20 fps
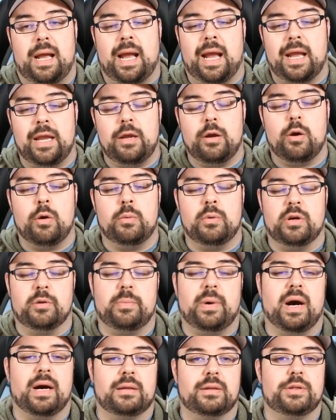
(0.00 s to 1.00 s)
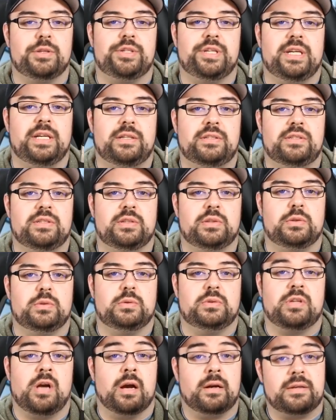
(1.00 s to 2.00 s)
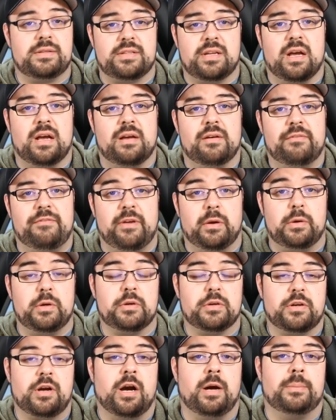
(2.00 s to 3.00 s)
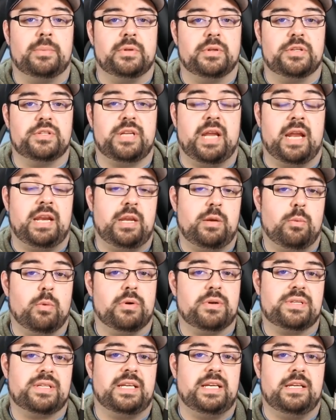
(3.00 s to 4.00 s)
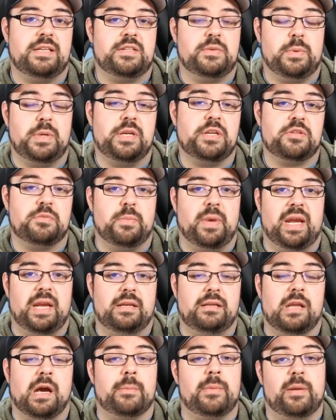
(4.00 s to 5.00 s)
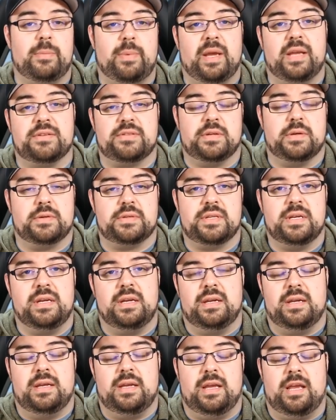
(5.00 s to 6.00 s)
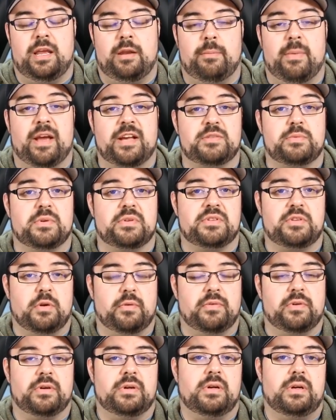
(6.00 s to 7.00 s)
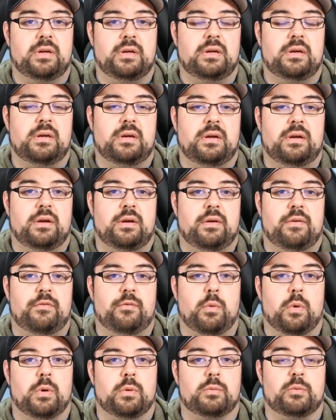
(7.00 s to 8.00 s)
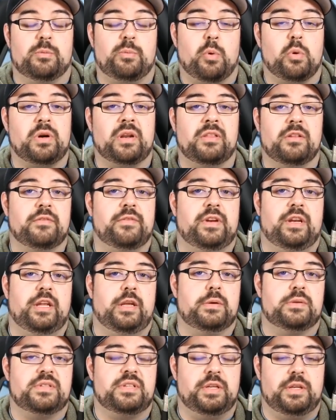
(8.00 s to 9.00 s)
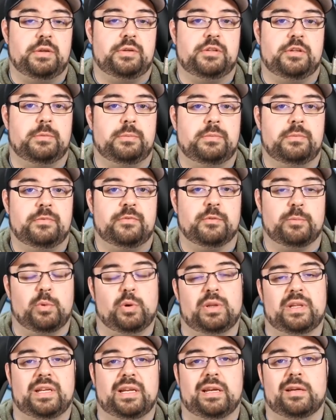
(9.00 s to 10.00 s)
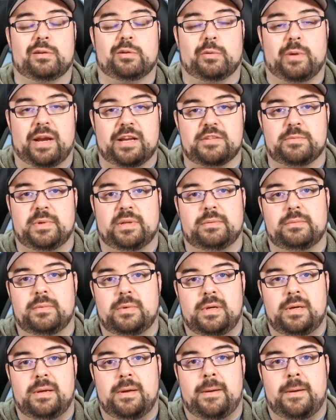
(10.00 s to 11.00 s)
I owe an apology to TonkaSaw, Failure Accomplished, Andy Warski, Swedish Mate, Dame Pesos, and Maxwell Silver for reporting their videos to YouTube for bullying and harassment.